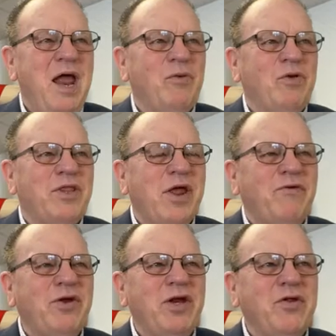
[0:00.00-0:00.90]
And with
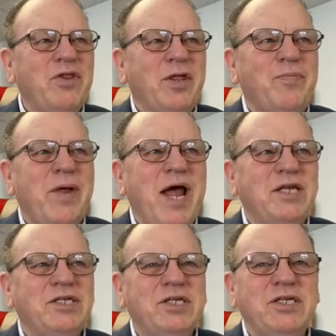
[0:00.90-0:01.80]
every year that
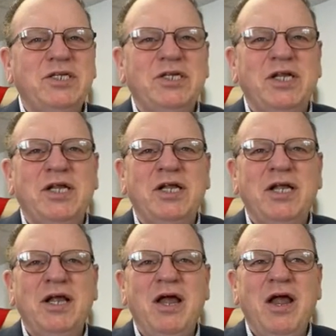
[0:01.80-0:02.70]
passes,
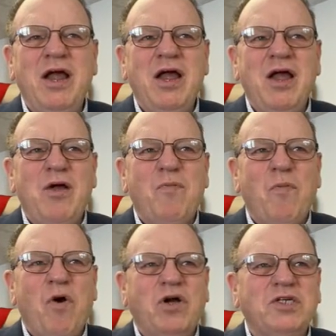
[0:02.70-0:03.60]

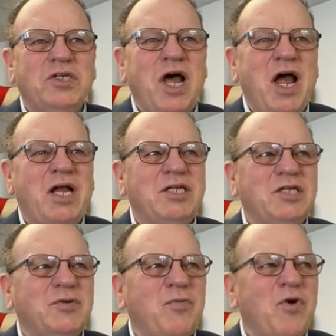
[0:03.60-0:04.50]
more
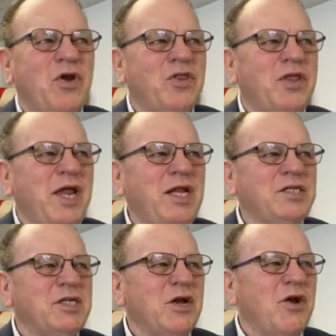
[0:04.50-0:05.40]
signs and more
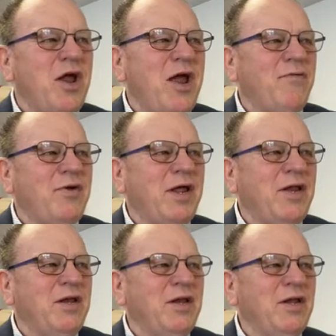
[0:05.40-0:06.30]
things are
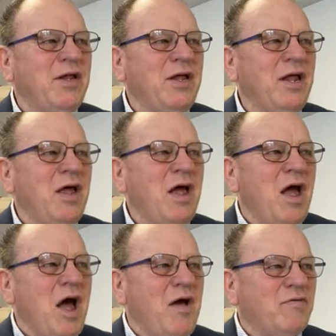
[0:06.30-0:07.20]
evident
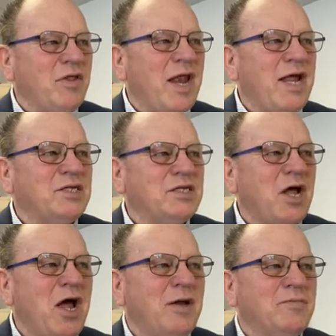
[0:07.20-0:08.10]
of the last
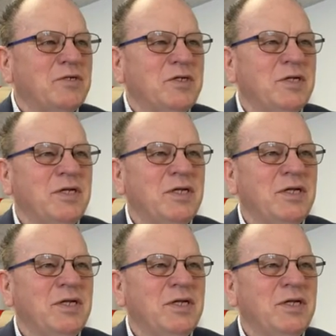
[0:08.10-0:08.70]
times.